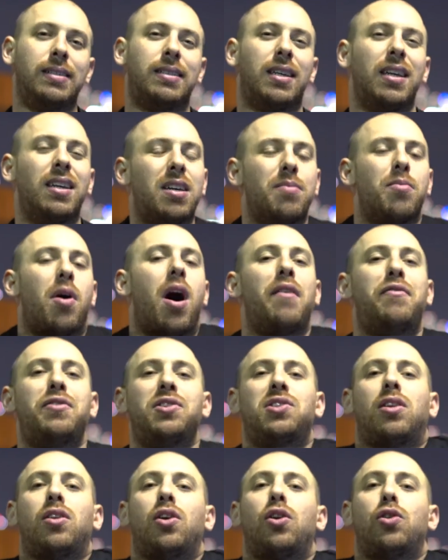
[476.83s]
can come off
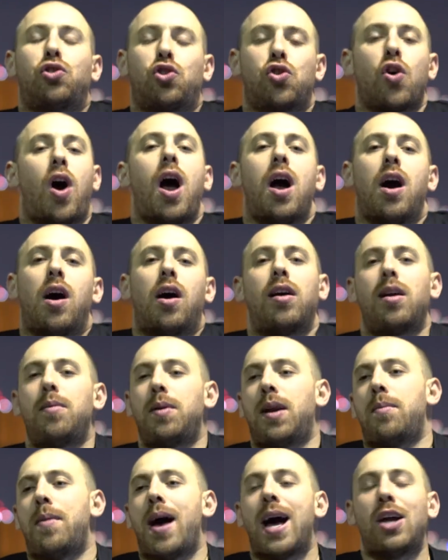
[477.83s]
as a little try-hard. I
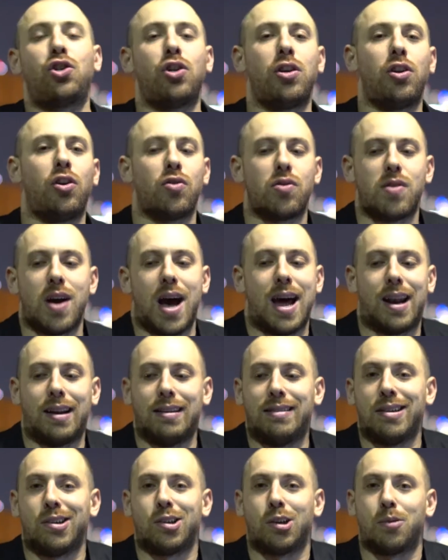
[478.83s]
mean, imagine you're at
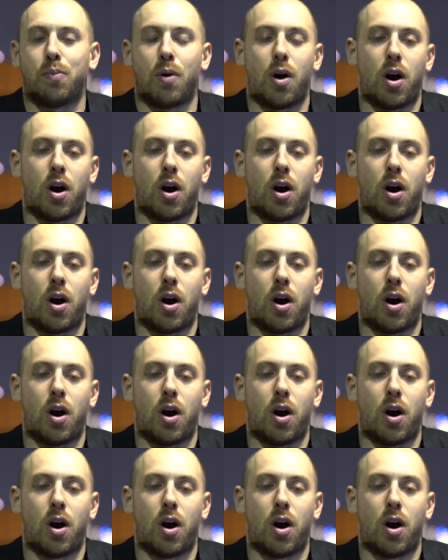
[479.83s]
a dinner